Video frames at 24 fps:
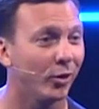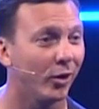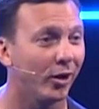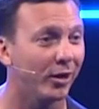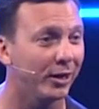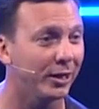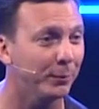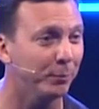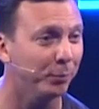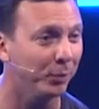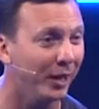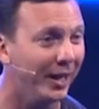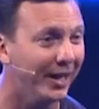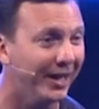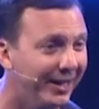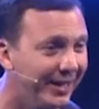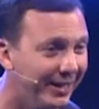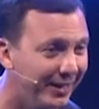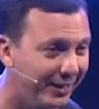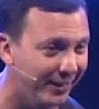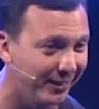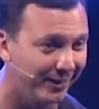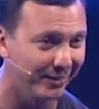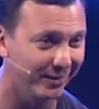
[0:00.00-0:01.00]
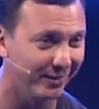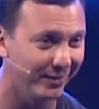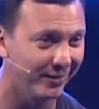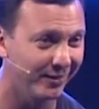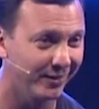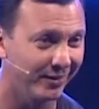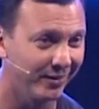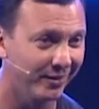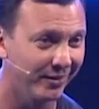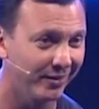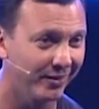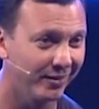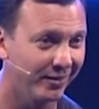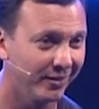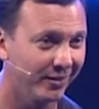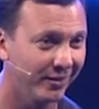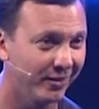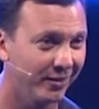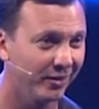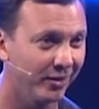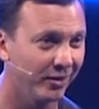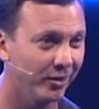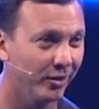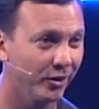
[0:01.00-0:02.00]
already playing?
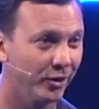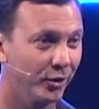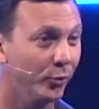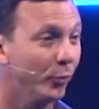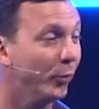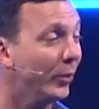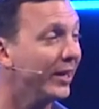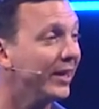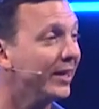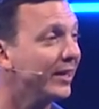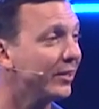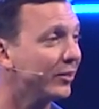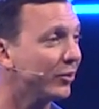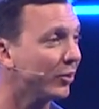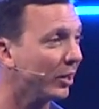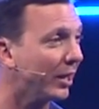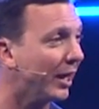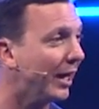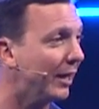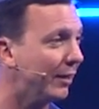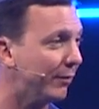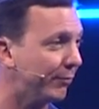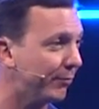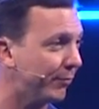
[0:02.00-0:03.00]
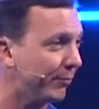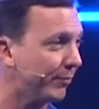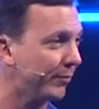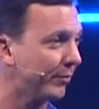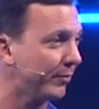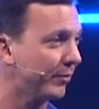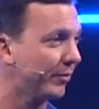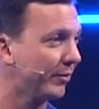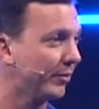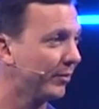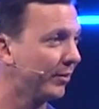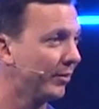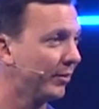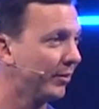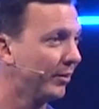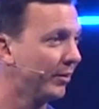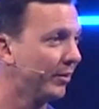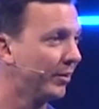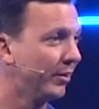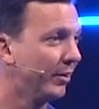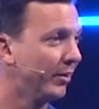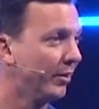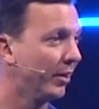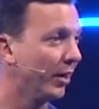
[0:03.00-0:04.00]
Are you winning in your life?
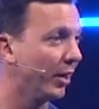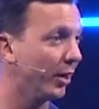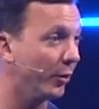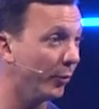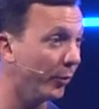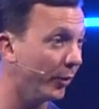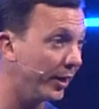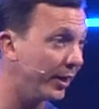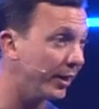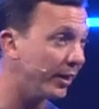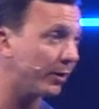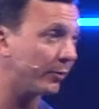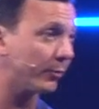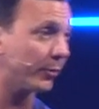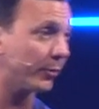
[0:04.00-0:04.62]
Are you winning in